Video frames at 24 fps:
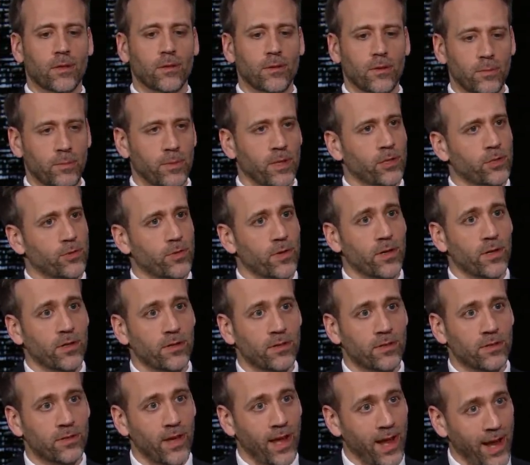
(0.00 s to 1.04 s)

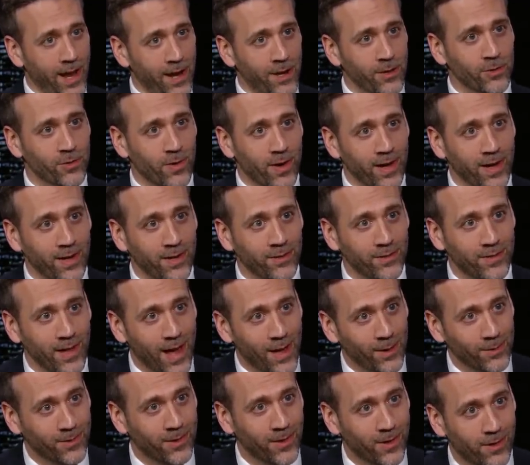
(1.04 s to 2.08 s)
Demetrius Andrade is
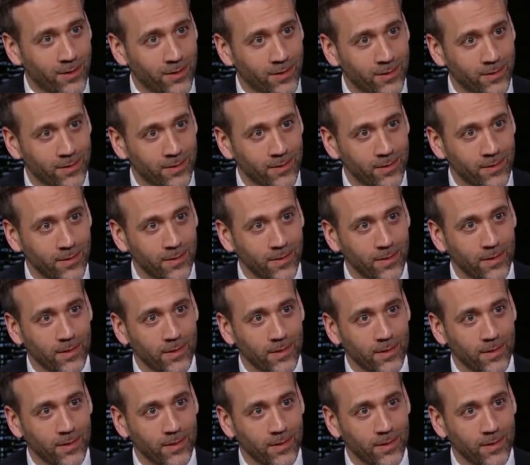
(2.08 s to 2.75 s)
out there, mm-hmm.